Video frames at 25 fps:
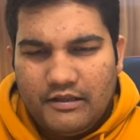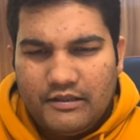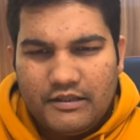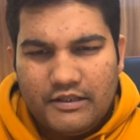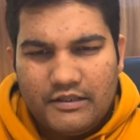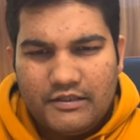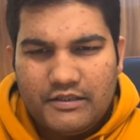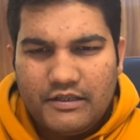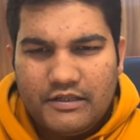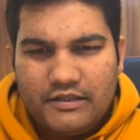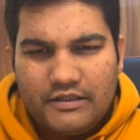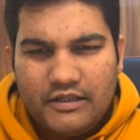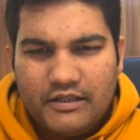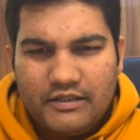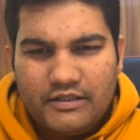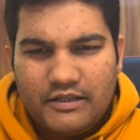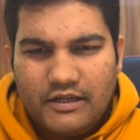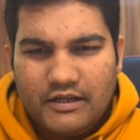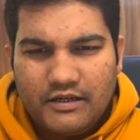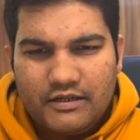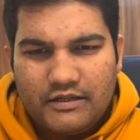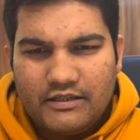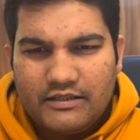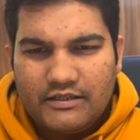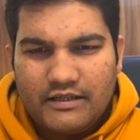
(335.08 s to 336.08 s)
this is the
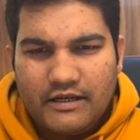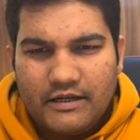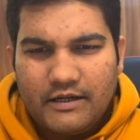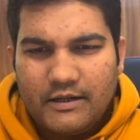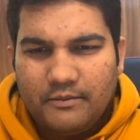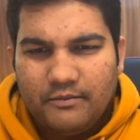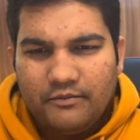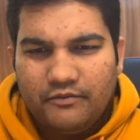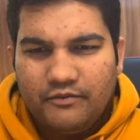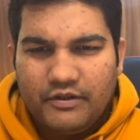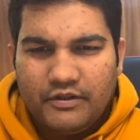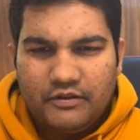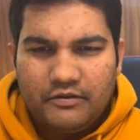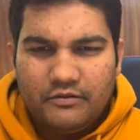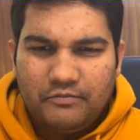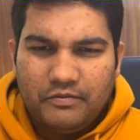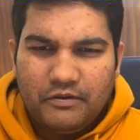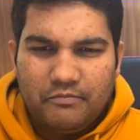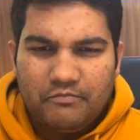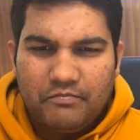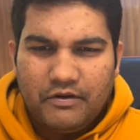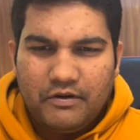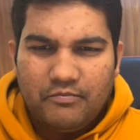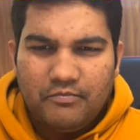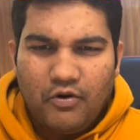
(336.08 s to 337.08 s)
general setup with
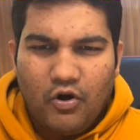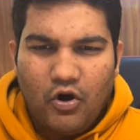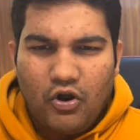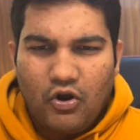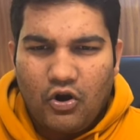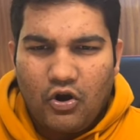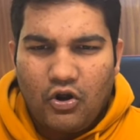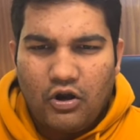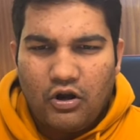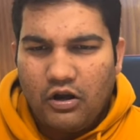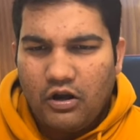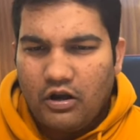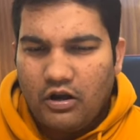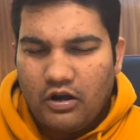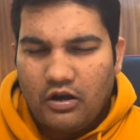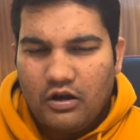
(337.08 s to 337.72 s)
people born on